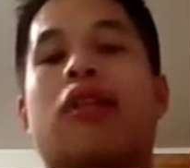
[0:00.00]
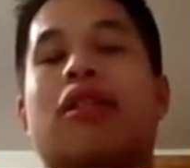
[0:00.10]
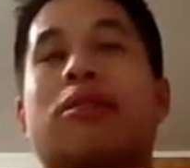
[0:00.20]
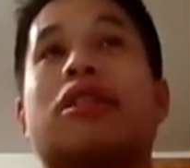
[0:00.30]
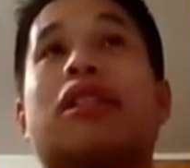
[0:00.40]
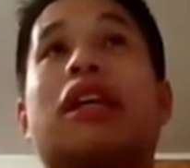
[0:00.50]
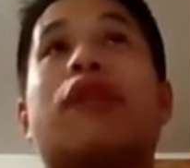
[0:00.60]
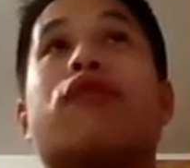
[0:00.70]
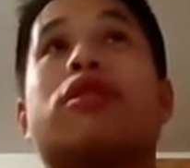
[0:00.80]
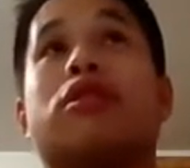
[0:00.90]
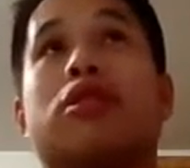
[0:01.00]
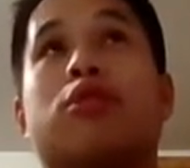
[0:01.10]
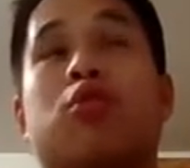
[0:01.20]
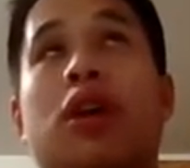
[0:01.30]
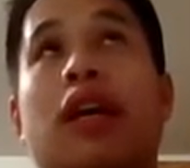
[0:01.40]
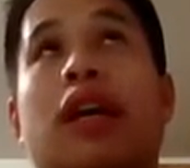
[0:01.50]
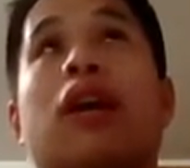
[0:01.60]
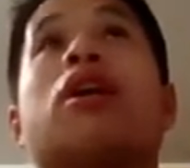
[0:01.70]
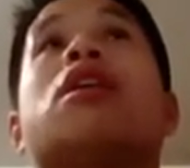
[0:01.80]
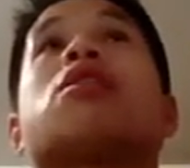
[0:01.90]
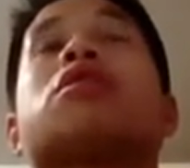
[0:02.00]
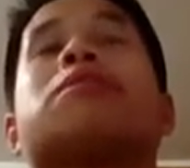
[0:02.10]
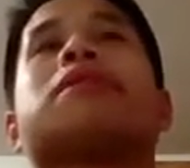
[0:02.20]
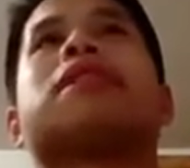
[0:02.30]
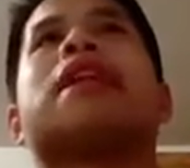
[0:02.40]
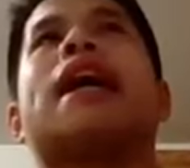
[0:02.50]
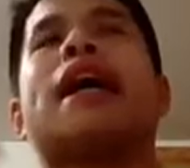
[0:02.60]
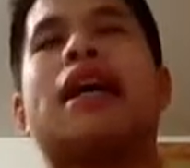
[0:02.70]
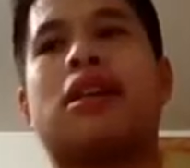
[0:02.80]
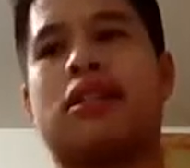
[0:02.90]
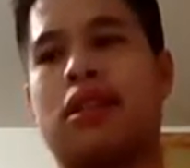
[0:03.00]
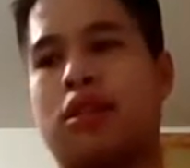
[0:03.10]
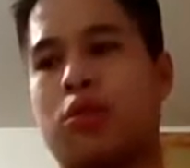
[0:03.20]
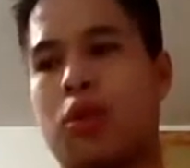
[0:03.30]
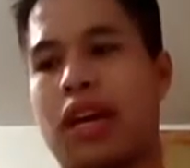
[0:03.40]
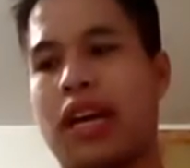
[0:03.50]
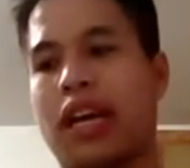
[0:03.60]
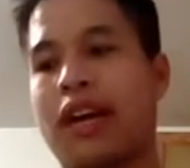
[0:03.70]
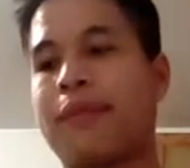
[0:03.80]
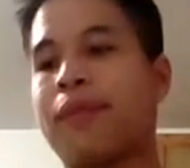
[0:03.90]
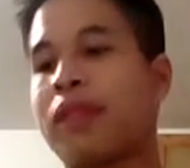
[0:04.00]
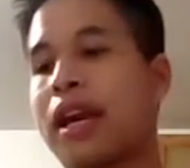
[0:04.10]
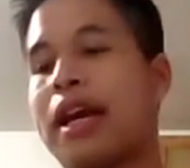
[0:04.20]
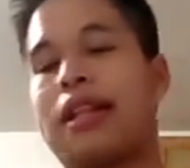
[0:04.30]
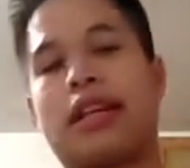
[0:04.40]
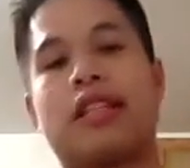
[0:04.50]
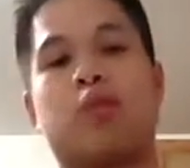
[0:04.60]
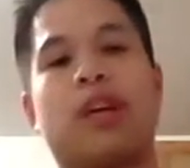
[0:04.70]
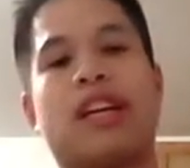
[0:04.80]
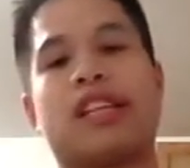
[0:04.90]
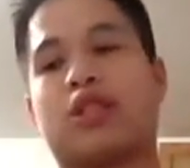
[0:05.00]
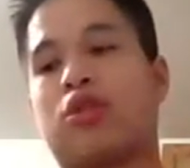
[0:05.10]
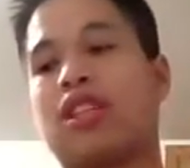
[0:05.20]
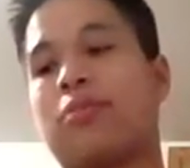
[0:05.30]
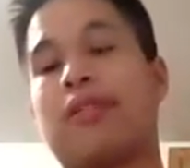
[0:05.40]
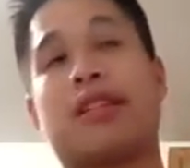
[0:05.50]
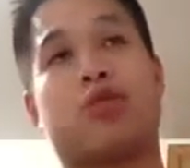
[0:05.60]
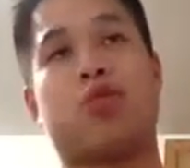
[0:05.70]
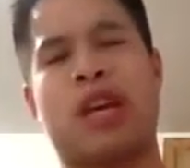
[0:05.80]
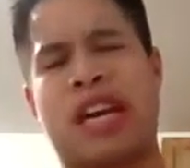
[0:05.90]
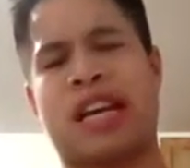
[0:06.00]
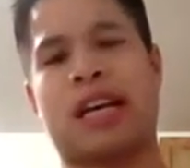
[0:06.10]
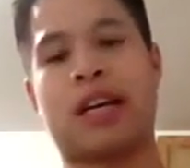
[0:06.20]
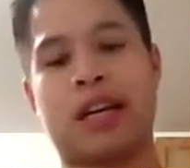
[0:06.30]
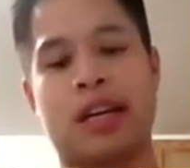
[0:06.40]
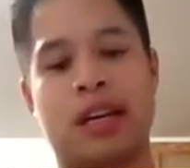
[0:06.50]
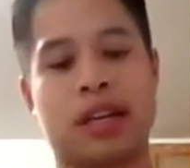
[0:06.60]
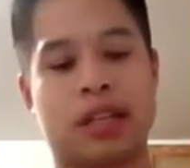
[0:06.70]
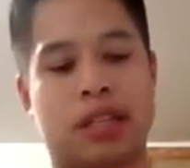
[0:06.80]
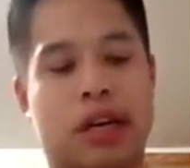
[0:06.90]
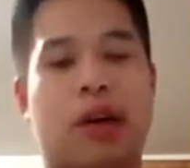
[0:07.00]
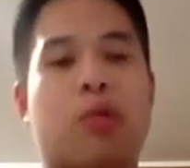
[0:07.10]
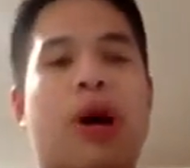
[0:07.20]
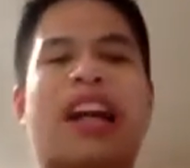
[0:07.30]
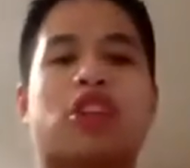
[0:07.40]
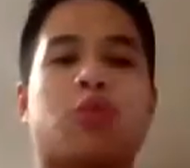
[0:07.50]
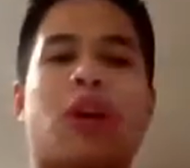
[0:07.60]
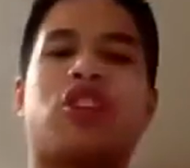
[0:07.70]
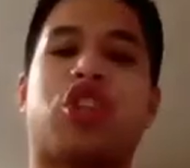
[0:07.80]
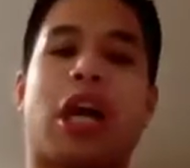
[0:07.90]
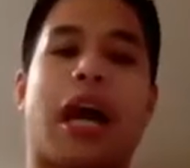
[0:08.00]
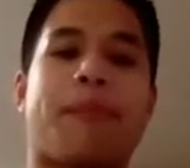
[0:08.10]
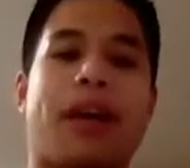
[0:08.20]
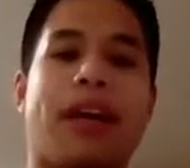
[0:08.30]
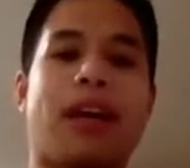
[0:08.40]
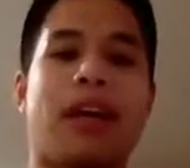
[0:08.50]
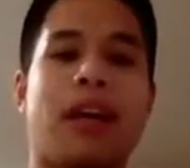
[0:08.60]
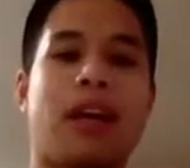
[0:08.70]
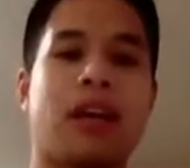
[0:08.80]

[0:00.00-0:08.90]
Christmas Eve is this week. Christmas Day is this week. And this week is Christmas week. So I just went shopping.